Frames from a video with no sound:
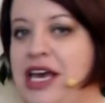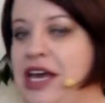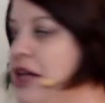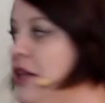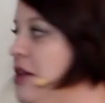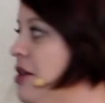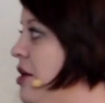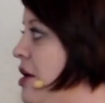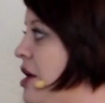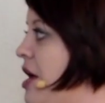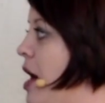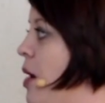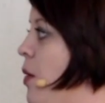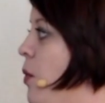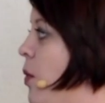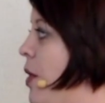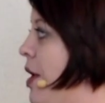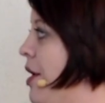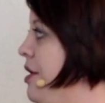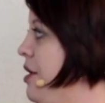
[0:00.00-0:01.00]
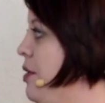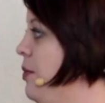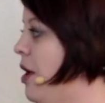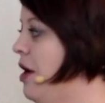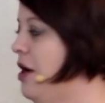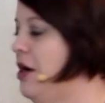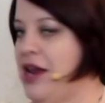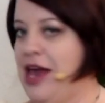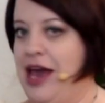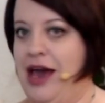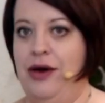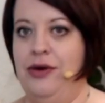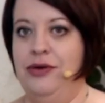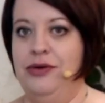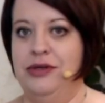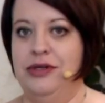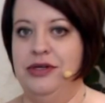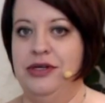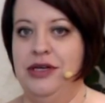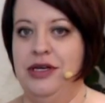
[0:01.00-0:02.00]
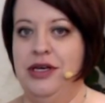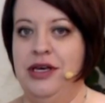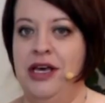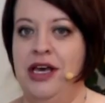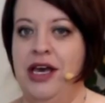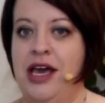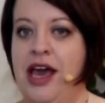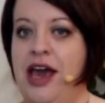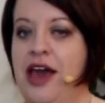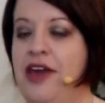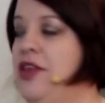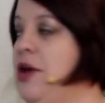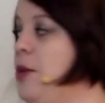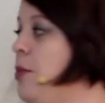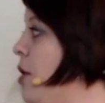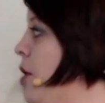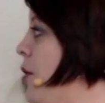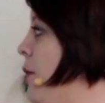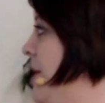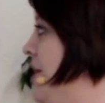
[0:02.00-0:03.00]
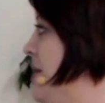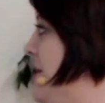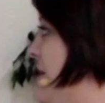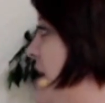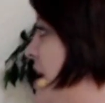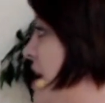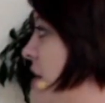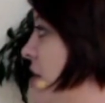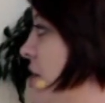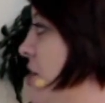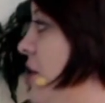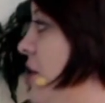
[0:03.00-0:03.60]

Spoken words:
a look at where you are now, and then we're going to take a look